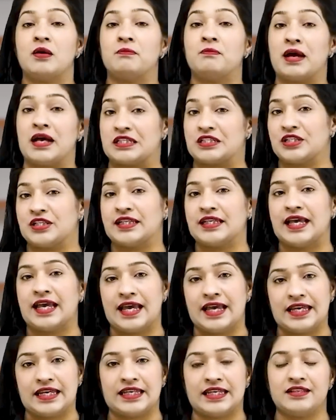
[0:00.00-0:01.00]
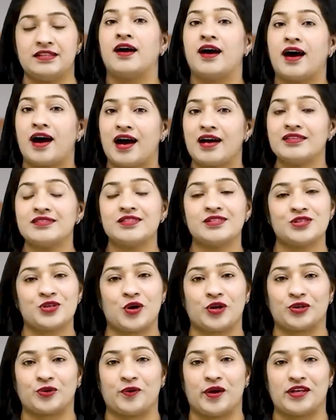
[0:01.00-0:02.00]
matching headings, answer
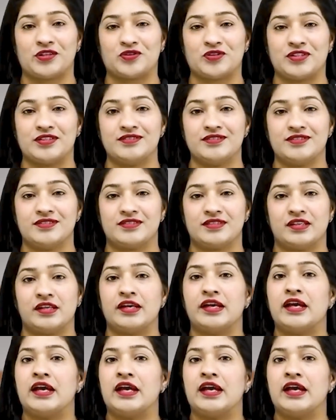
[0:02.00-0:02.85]
short questions,